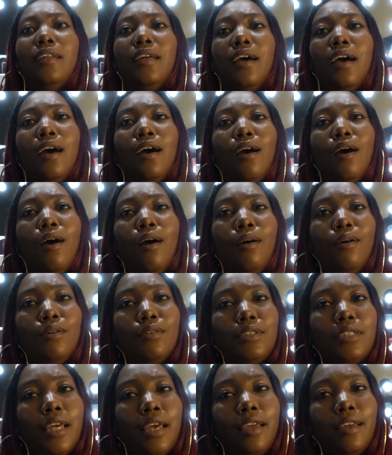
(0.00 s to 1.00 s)
A
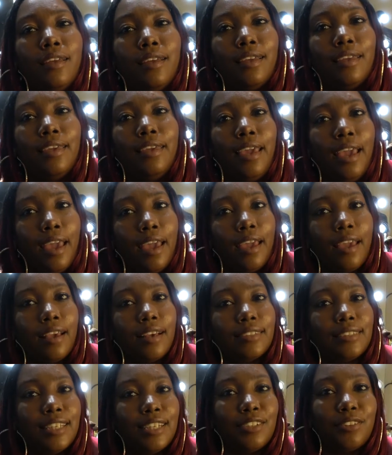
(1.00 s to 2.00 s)
whole tank of
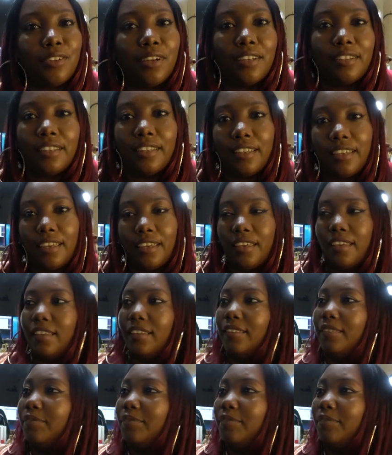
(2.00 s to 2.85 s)
gas they tried to get.